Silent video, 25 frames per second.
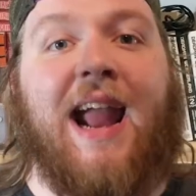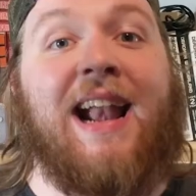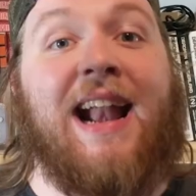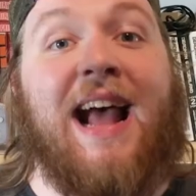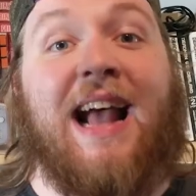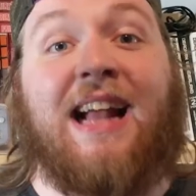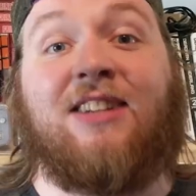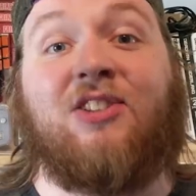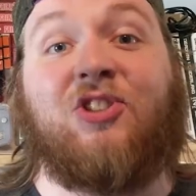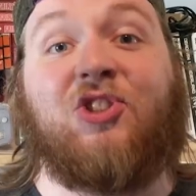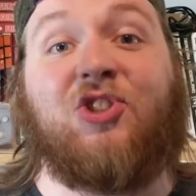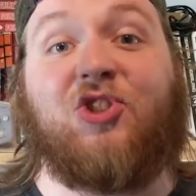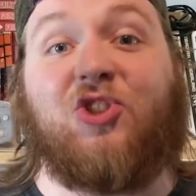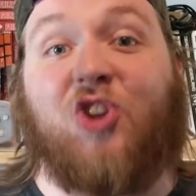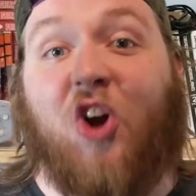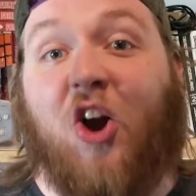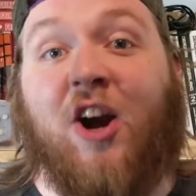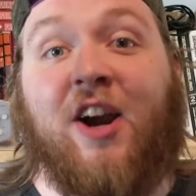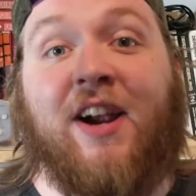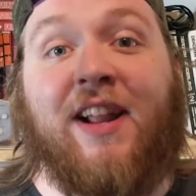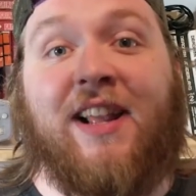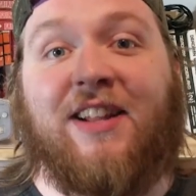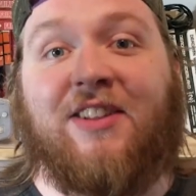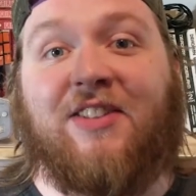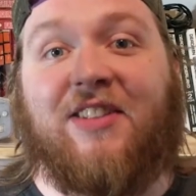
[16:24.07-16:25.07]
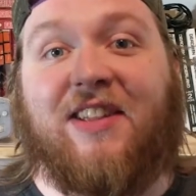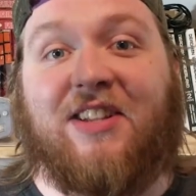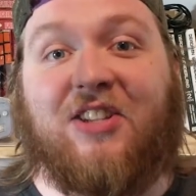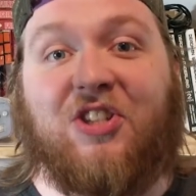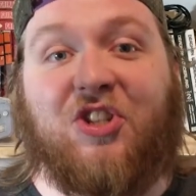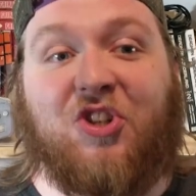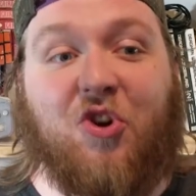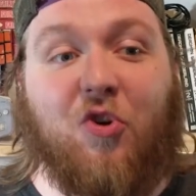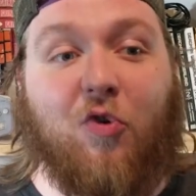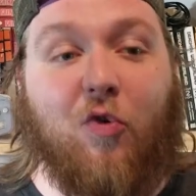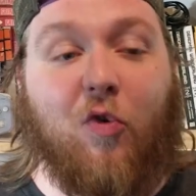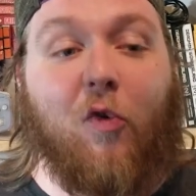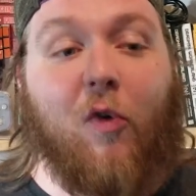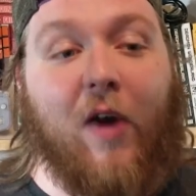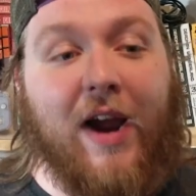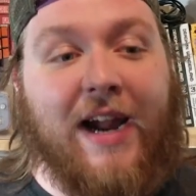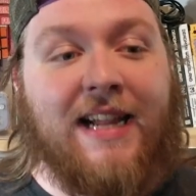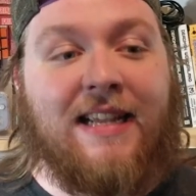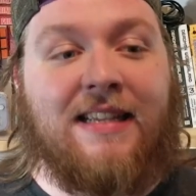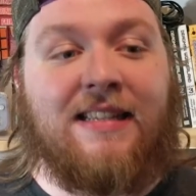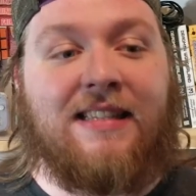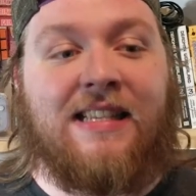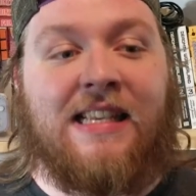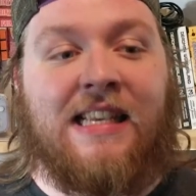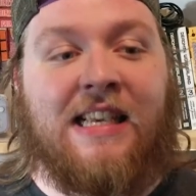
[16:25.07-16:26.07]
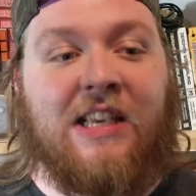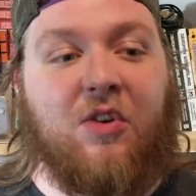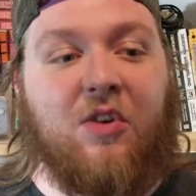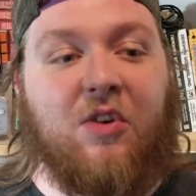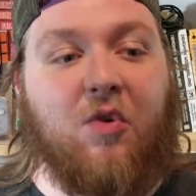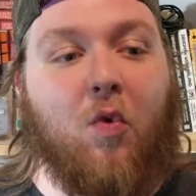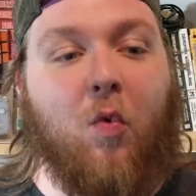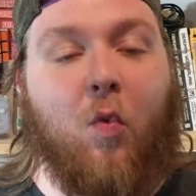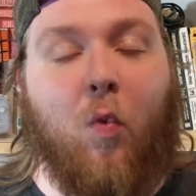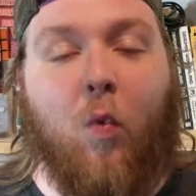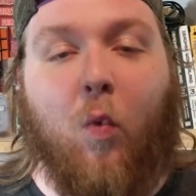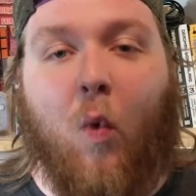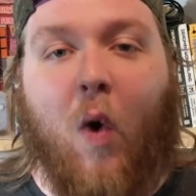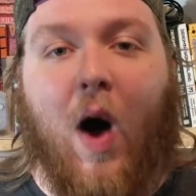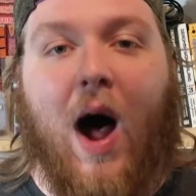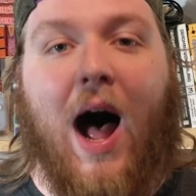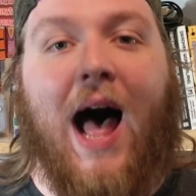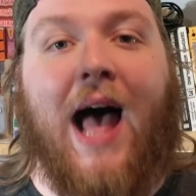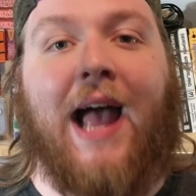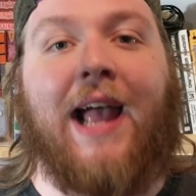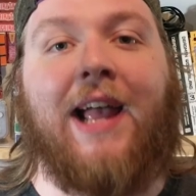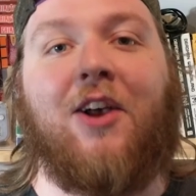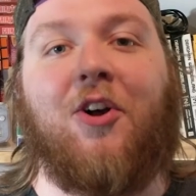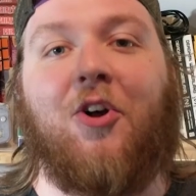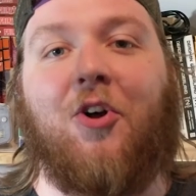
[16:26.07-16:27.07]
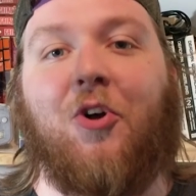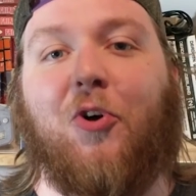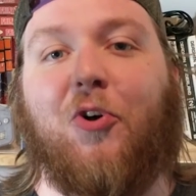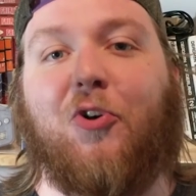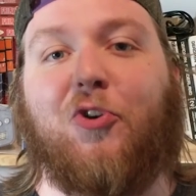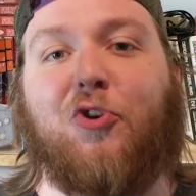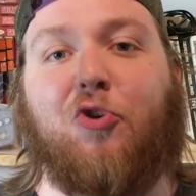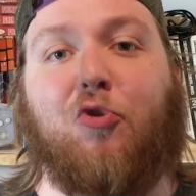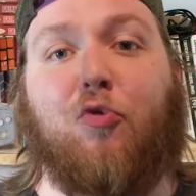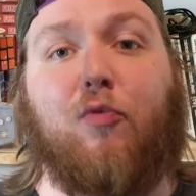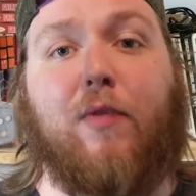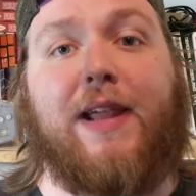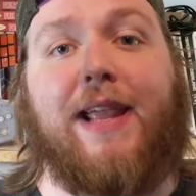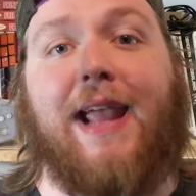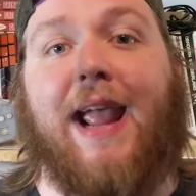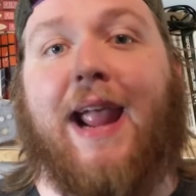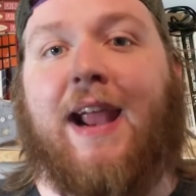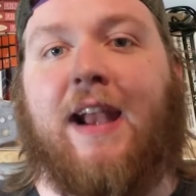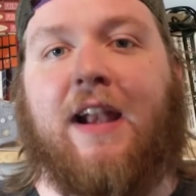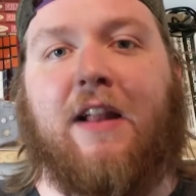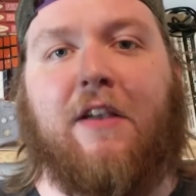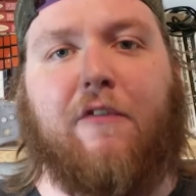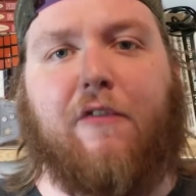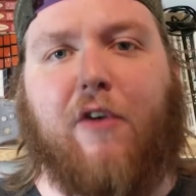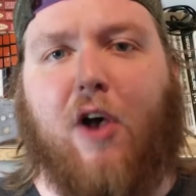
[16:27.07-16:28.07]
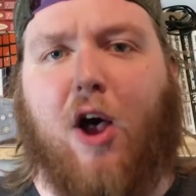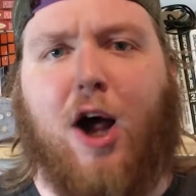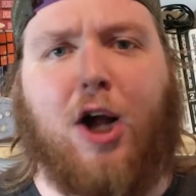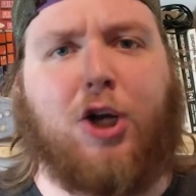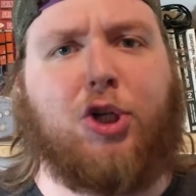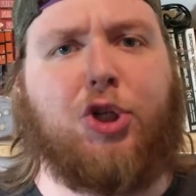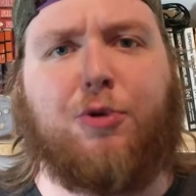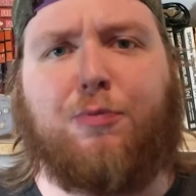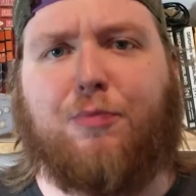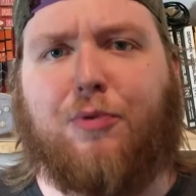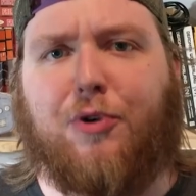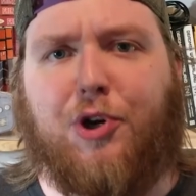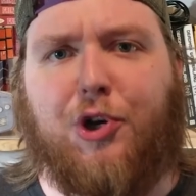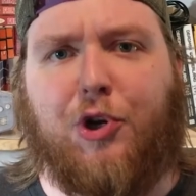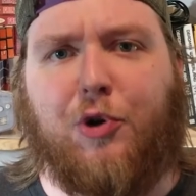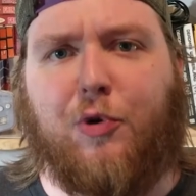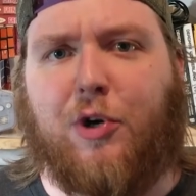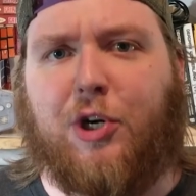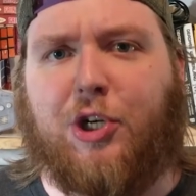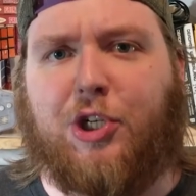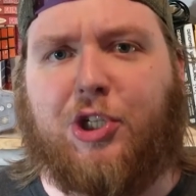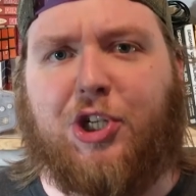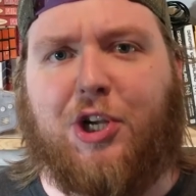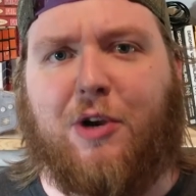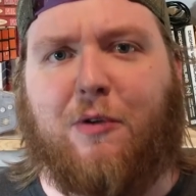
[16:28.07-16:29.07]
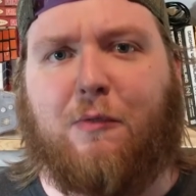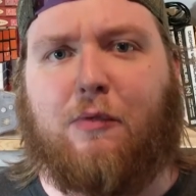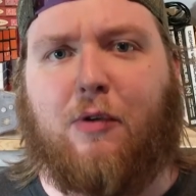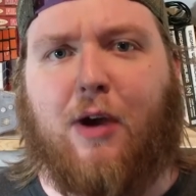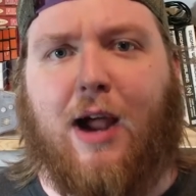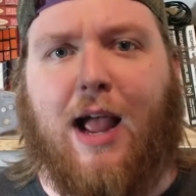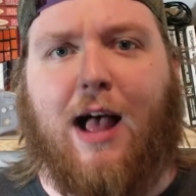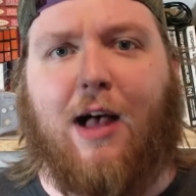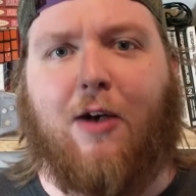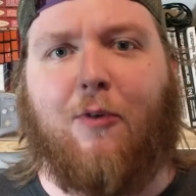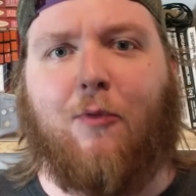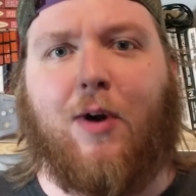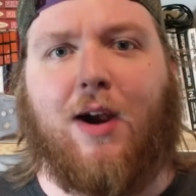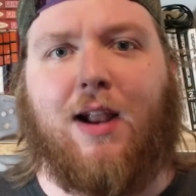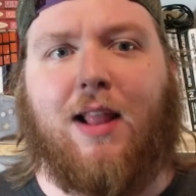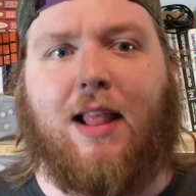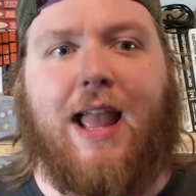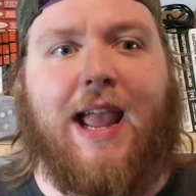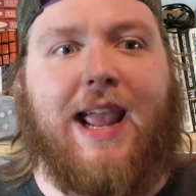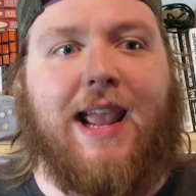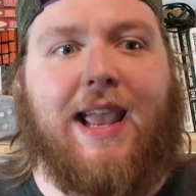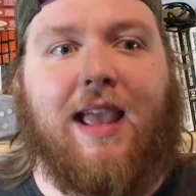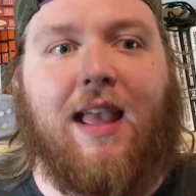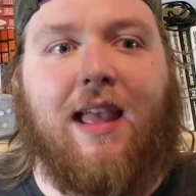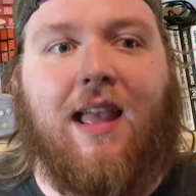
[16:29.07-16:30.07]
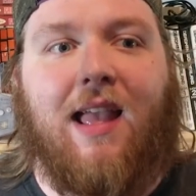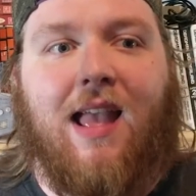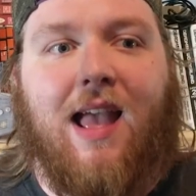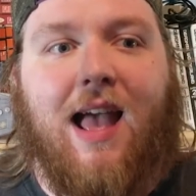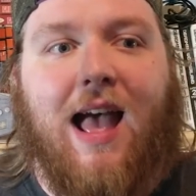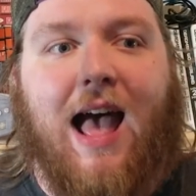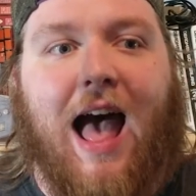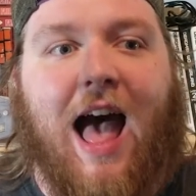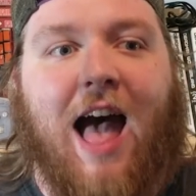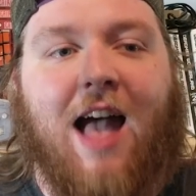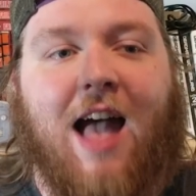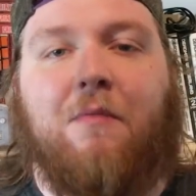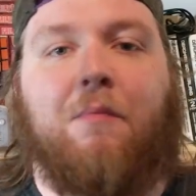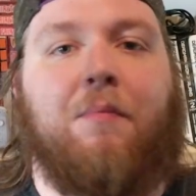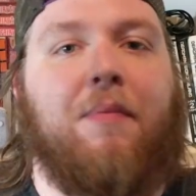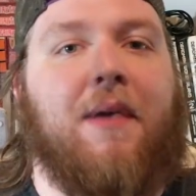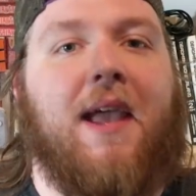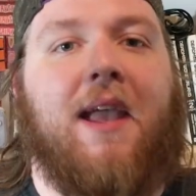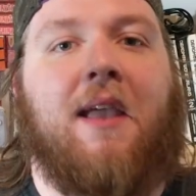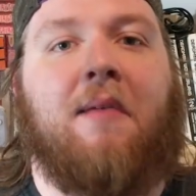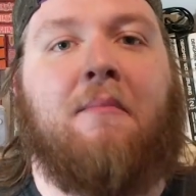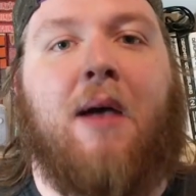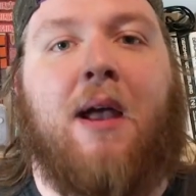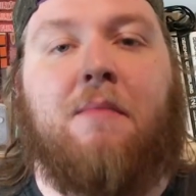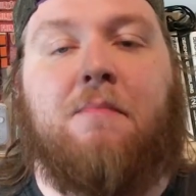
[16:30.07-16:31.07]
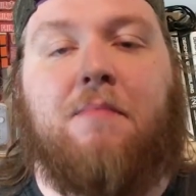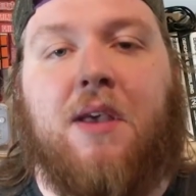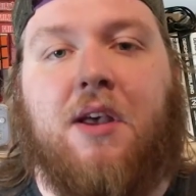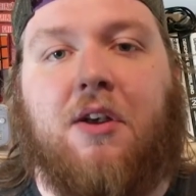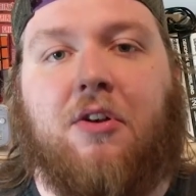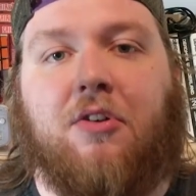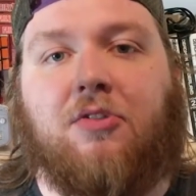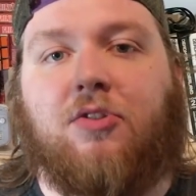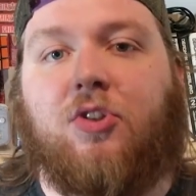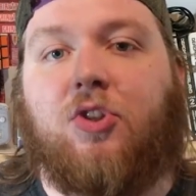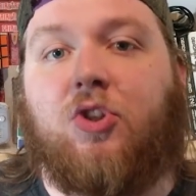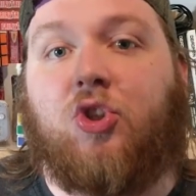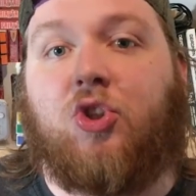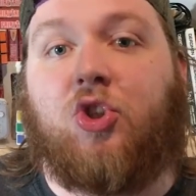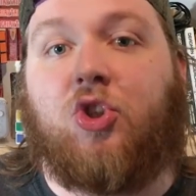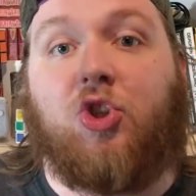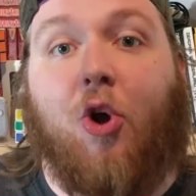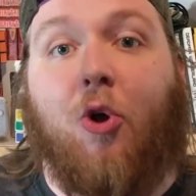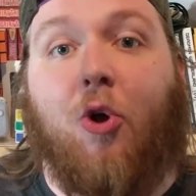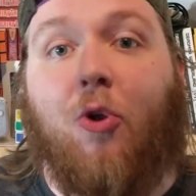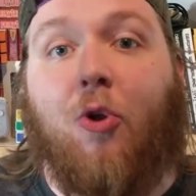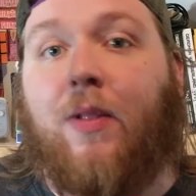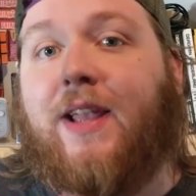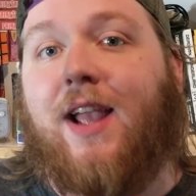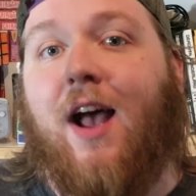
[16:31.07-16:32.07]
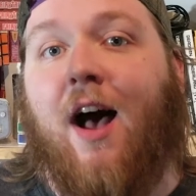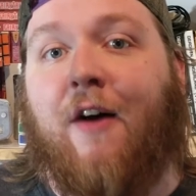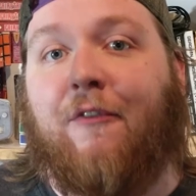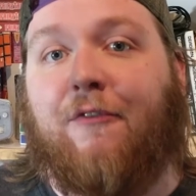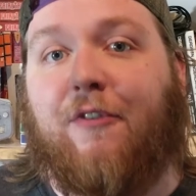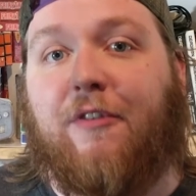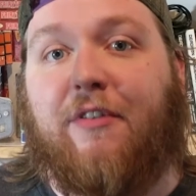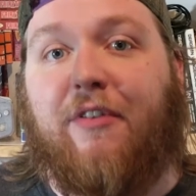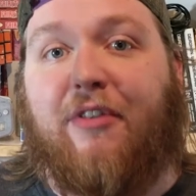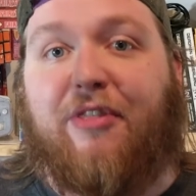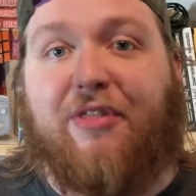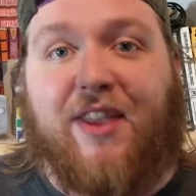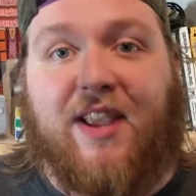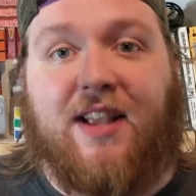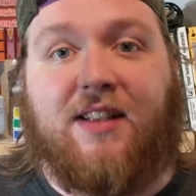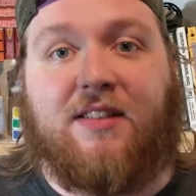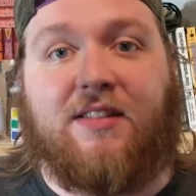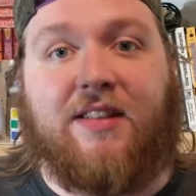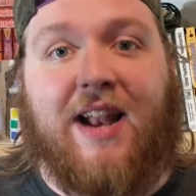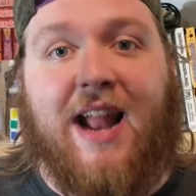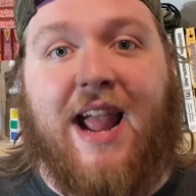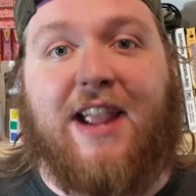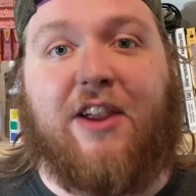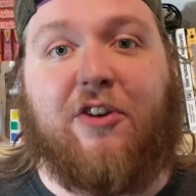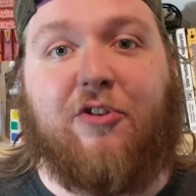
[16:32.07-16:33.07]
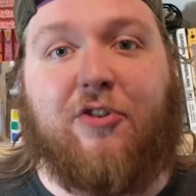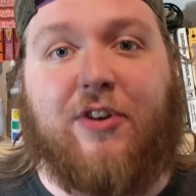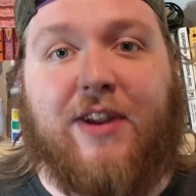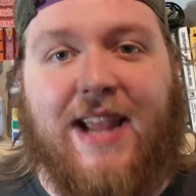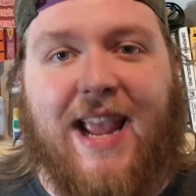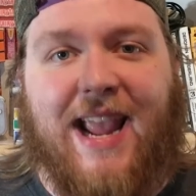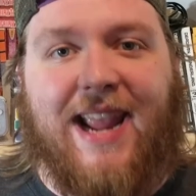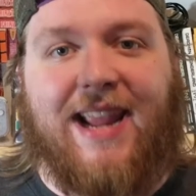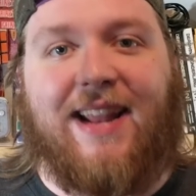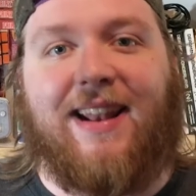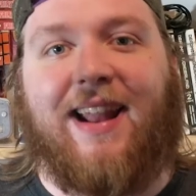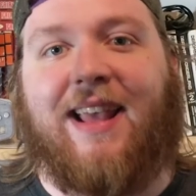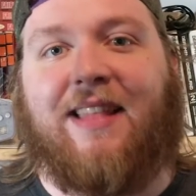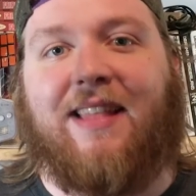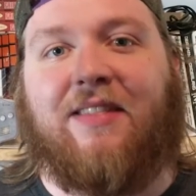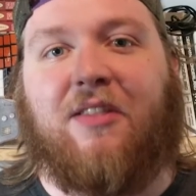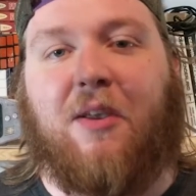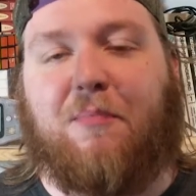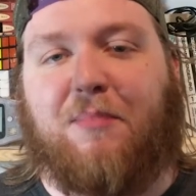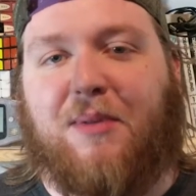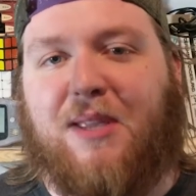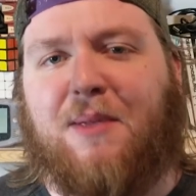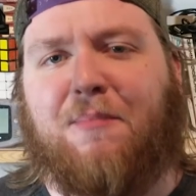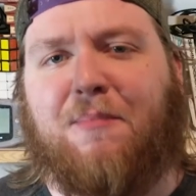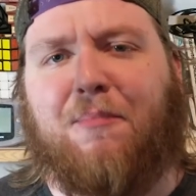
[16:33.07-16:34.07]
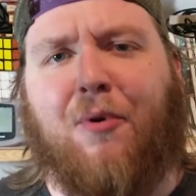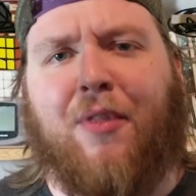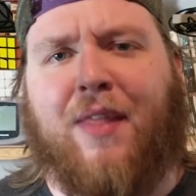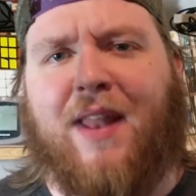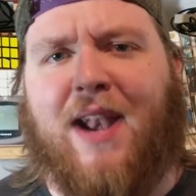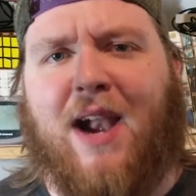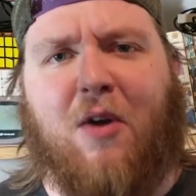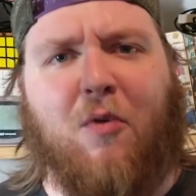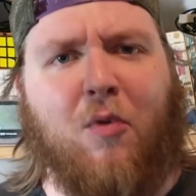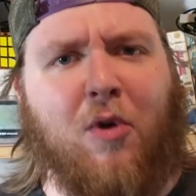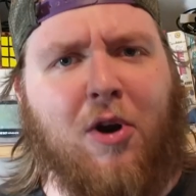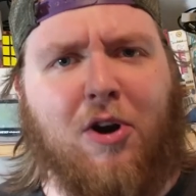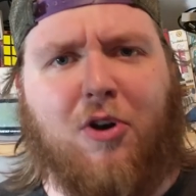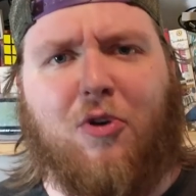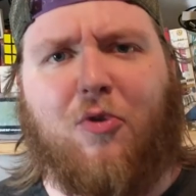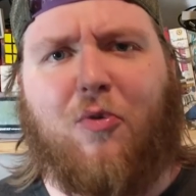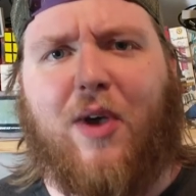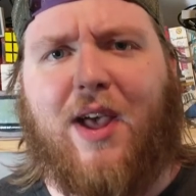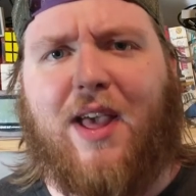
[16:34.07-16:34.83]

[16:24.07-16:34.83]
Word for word: and I started this crazy, wild, creative entrepreneurship route where, like, I'm paying my bills solely off of the things that I create and the people that I work